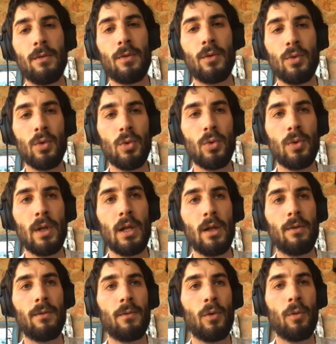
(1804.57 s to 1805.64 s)
a rule
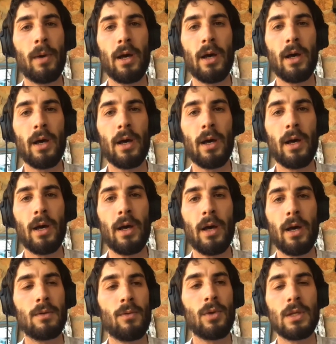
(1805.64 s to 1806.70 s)
for
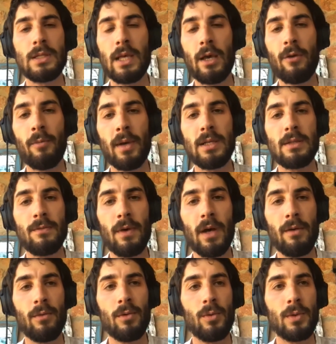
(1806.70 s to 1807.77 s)
the sake of my
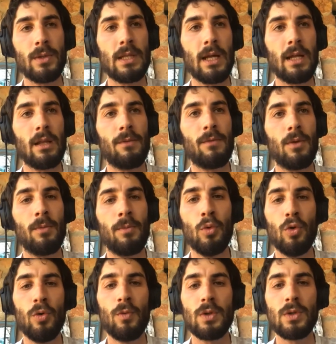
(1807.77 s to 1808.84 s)
survival, was that if the
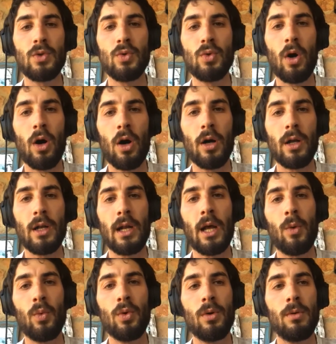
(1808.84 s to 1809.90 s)
move was too hard and I
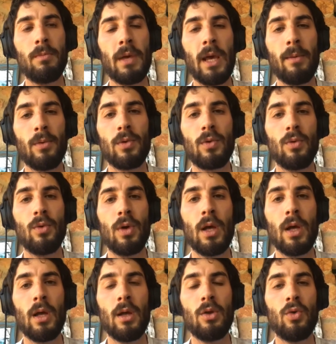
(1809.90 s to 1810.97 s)
wouldn't be able to
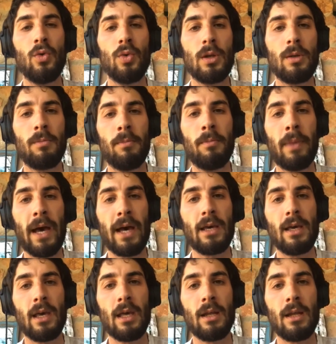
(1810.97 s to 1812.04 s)
do it back
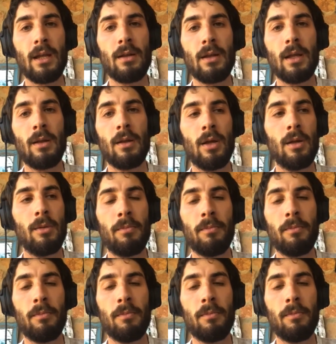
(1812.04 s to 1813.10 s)
again and
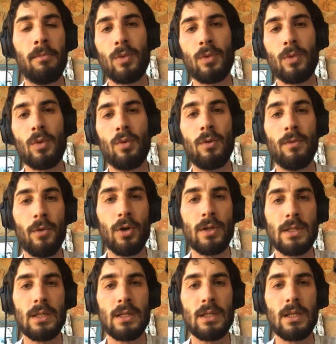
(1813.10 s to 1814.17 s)
backwards,
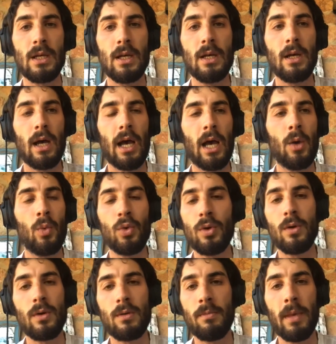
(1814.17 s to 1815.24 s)
reverse it, I
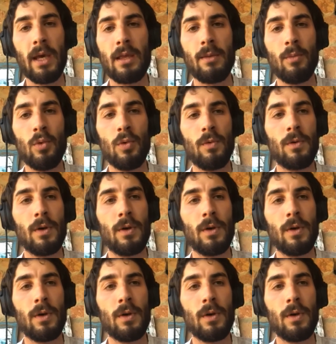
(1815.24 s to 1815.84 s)
wouldn't make the move.